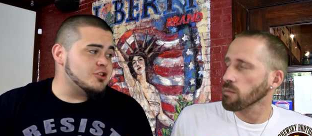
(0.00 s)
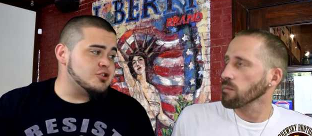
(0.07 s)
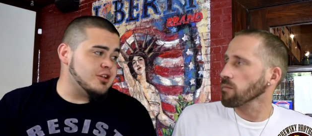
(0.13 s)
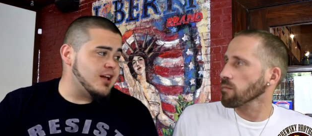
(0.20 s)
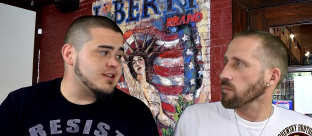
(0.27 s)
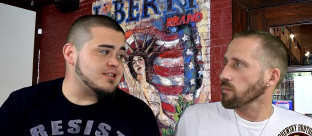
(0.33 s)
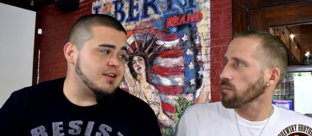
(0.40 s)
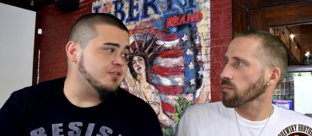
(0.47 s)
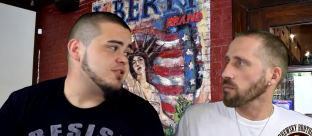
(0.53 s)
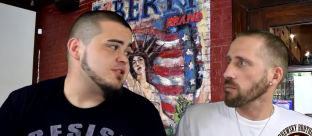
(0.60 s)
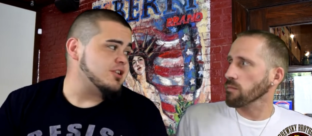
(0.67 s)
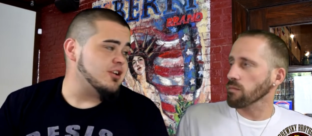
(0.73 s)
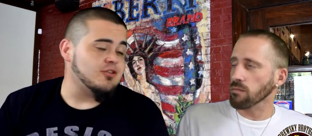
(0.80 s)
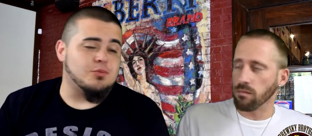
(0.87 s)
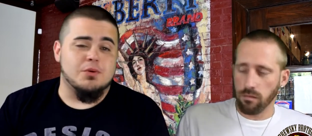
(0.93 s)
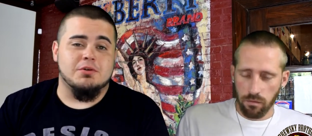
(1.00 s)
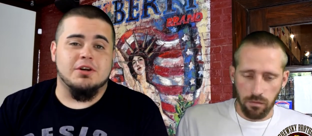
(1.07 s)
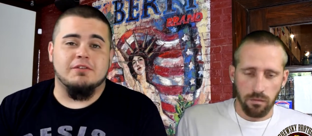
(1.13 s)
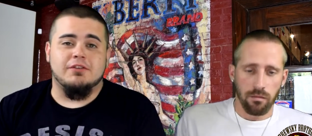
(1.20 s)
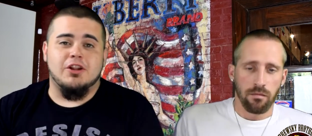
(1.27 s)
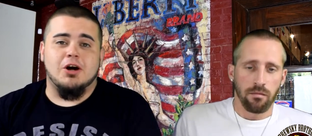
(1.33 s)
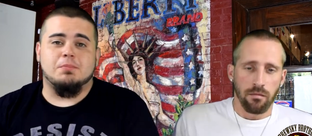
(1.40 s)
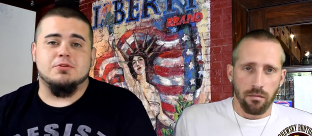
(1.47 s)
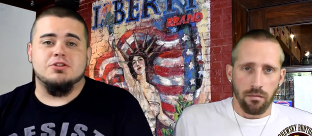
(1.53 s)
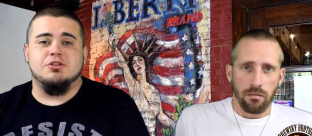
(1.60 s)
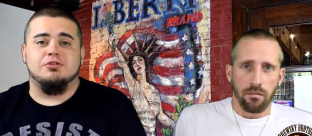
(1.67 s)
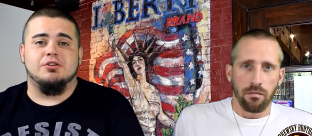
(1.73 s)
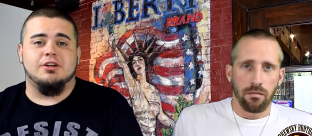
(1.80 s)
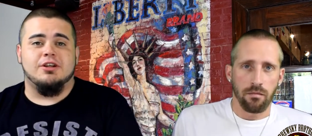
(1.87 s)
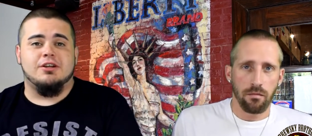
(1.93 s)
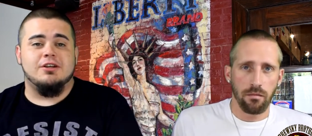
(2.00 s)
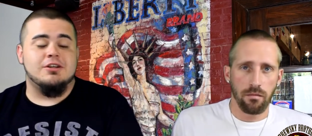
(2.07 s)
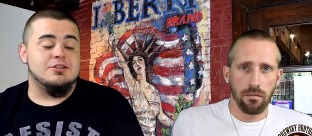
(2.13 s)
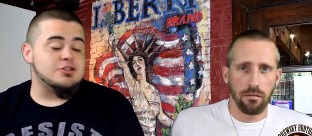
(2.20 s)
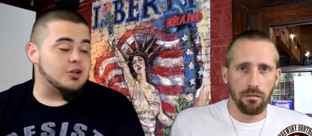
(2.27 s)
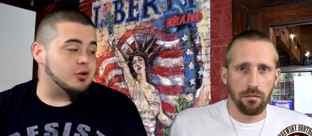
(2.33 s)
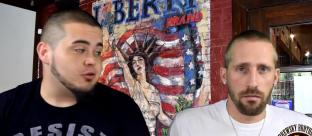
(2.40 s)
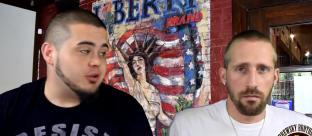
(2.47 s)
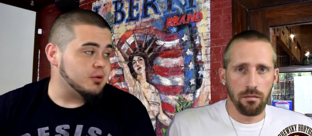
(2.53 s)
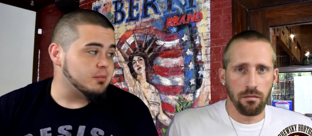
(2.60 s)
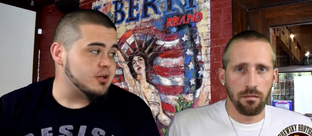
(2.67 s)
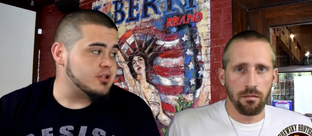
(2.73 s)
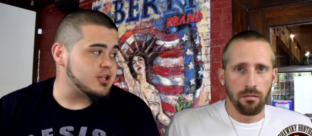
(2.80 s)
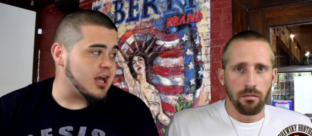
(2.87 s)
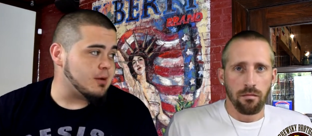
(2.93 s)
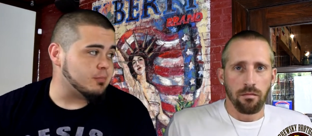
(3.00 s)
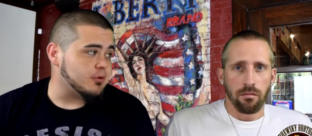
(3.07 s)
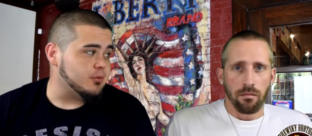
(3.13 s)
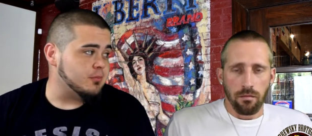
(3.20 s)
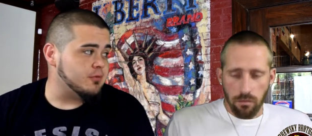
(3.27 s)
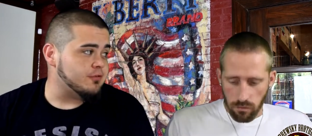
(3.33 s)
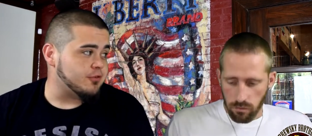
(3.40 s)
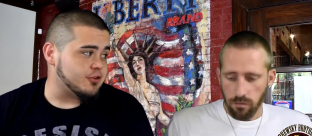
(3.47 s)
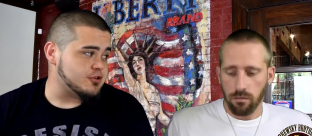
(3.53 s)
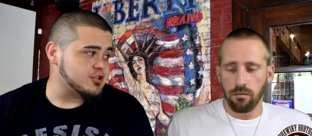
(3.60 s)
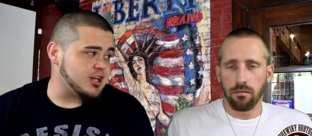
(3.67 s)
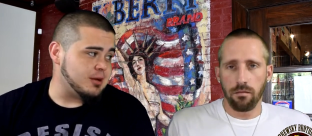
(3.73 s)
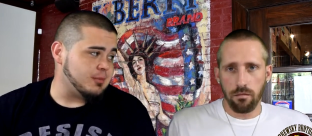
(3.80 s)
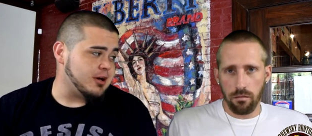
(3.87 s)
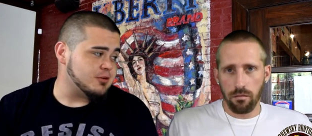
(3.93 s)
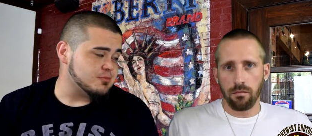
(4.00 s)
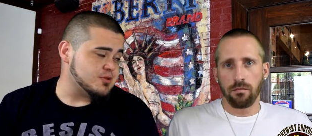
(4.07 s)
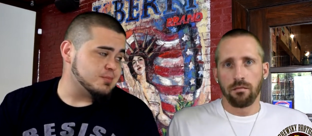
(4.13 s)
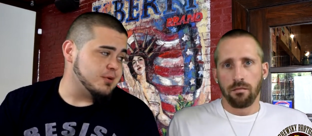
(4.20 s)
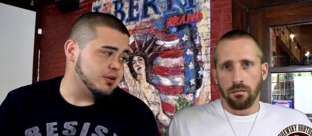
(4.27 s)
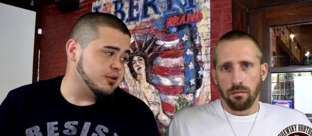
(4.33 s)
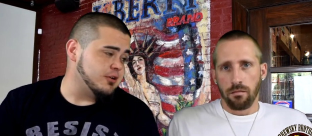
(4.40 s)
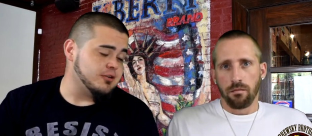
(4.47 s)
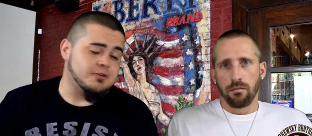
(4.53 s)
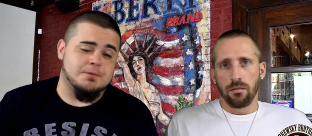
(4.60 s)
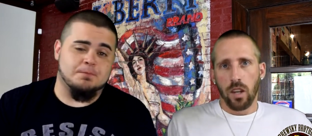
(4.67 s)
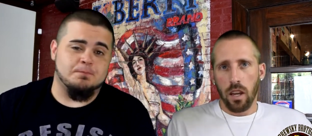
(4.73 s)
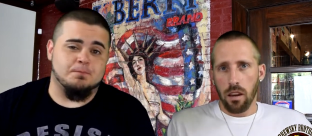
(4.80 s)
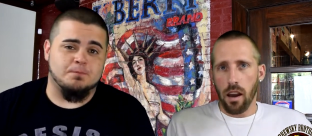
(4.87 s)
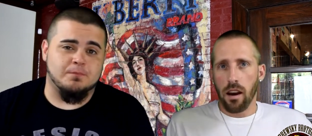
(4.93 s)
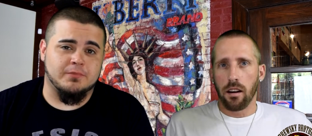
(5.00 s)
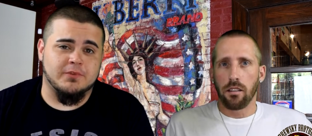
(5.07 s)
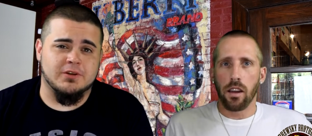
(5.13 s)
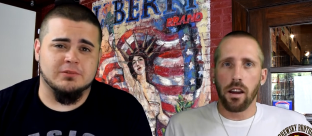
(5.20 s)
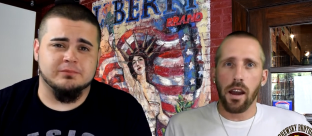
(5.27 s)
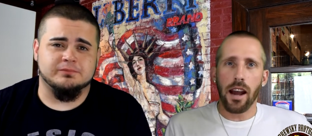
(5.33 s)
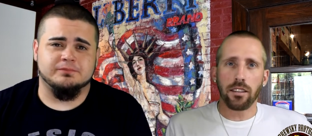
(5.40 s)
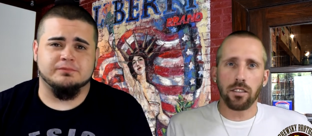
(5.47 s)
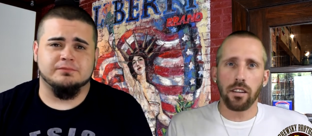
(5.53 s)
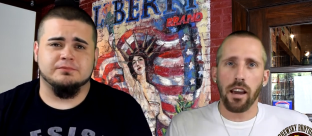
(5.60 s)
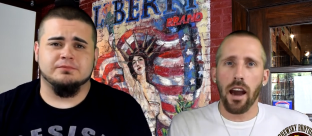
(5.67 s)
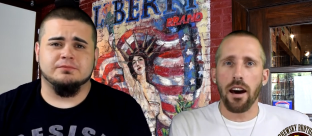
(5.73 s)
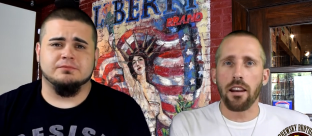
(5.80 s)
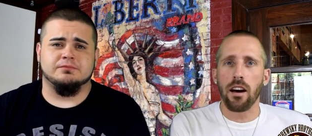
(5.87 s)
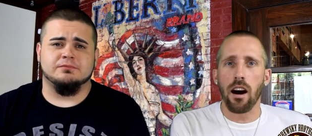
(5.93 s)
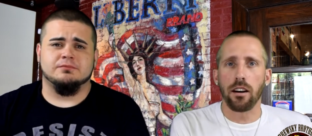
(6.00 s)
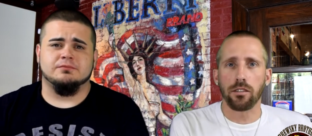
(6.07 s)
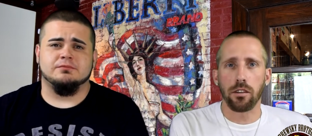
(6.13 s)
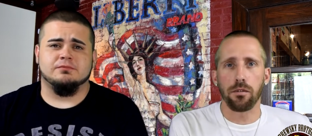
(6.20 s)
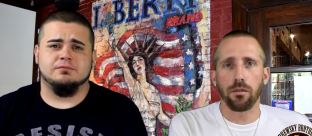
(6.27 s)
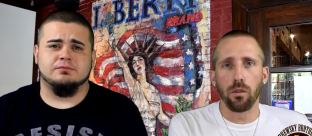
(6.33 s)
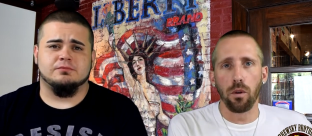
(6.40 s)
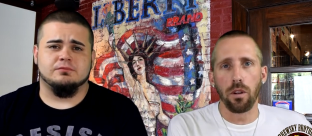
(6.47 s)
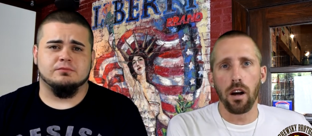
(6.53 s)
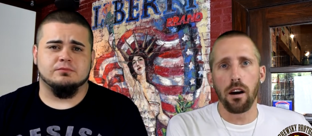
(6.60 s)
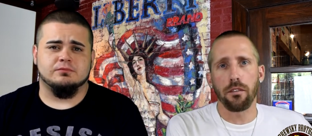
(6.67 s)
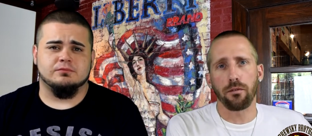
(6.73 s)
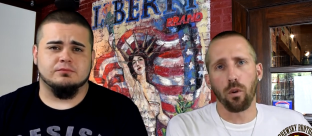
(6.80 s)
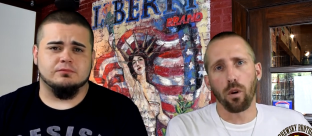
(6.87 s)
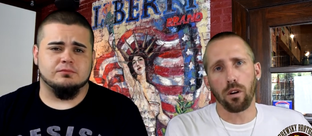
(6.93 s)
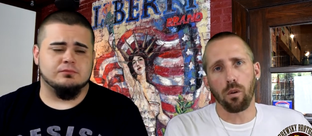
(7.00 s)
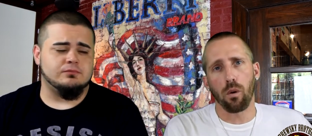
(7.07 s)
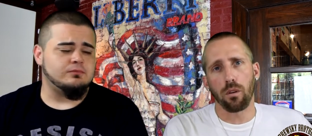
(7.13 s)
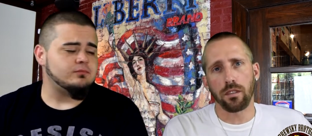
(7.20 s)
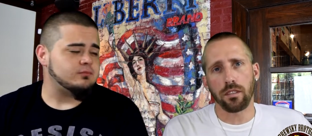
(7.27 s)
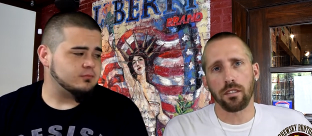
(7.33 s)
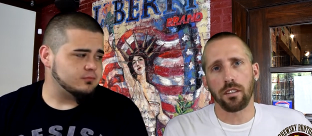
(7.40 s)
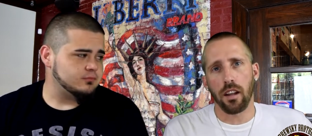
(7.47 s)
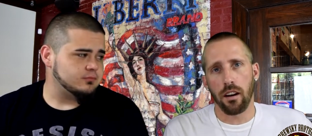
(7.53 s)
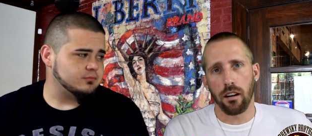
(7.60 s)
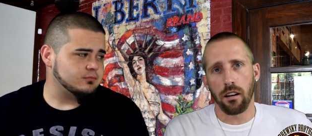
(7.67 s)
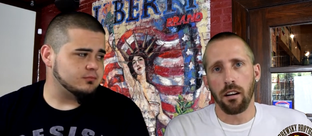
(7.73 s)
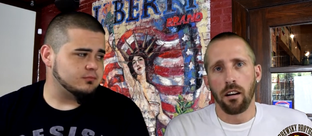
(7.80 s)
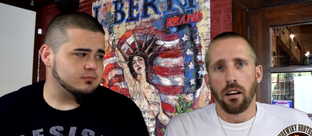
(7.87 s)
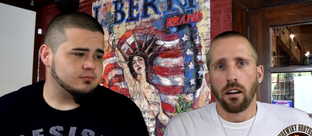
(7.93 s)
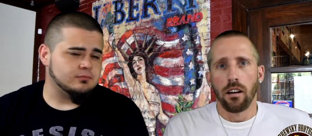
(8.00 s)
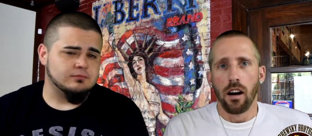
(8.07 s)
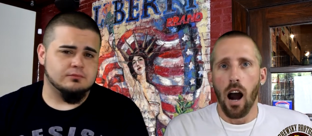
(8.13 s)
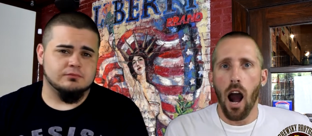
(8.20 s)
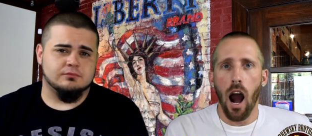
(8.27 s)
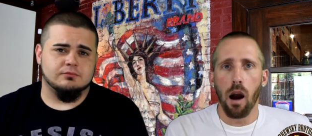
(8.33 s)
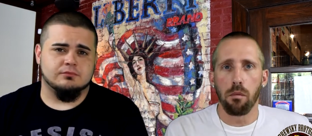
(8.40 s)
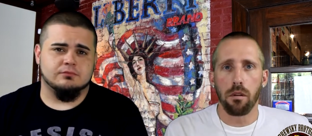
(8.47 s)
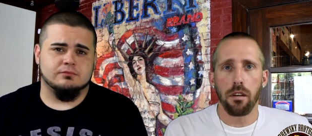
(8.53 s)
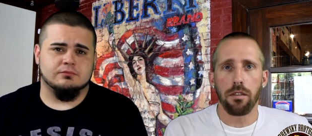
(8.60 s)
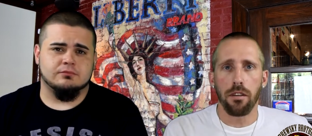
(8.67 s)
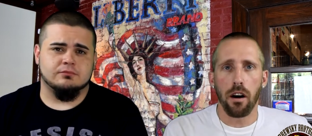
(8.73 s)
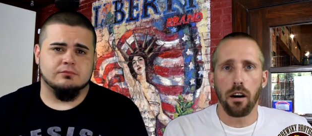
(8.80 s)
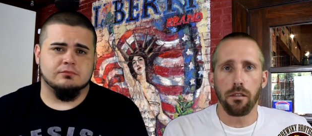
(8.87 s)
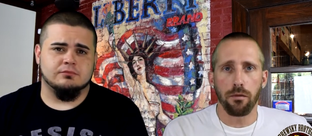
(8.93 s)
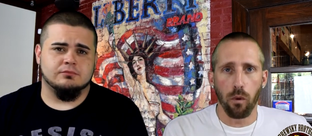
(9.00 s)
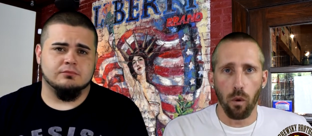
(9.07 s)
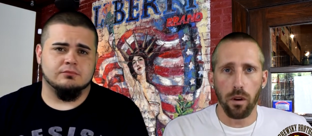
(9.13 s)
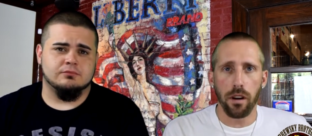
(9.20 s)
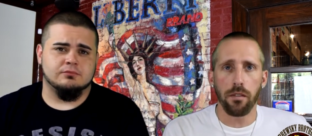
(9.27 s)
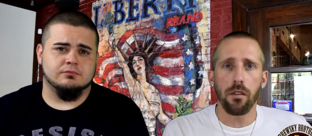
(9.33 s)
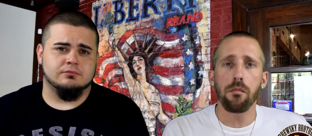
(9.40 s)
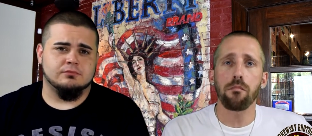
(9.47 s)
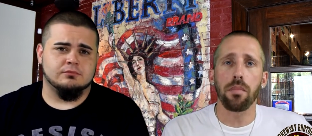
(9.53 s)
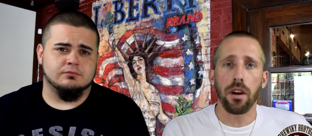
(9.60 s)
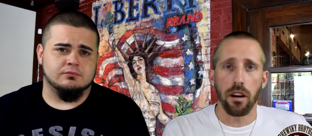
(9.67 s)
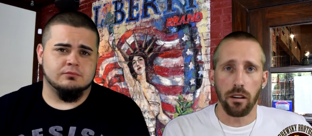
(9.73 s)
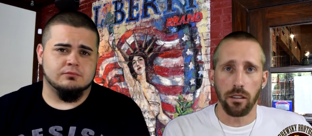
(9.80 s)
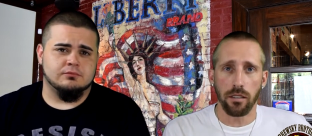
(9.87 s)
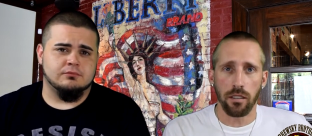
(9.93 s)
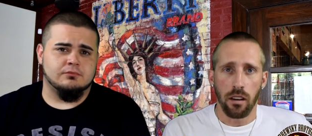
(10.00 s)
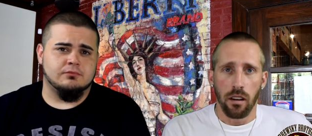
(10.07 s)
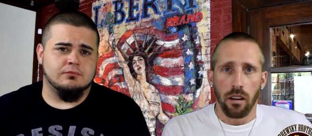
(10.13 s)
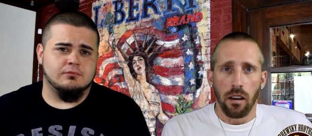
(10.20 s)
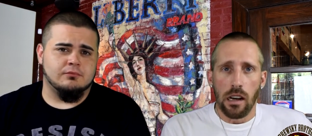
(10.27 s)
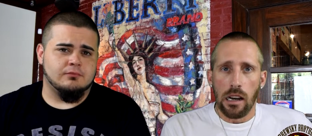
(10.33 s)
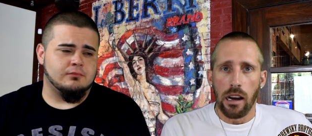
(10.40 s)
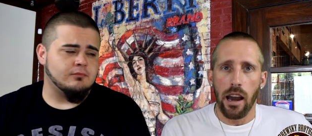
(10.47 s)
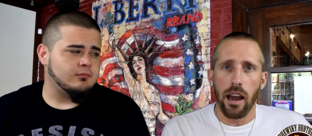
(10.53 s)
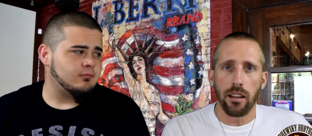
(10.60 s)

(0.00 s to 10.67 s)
Speaker 1: July 17th, we were given the opportunity to go to Liberty Tap Room for their Sam Adams beer dinner.
Speaker 2: Yeah, it actually had as a full four-course dinner with four different beers, and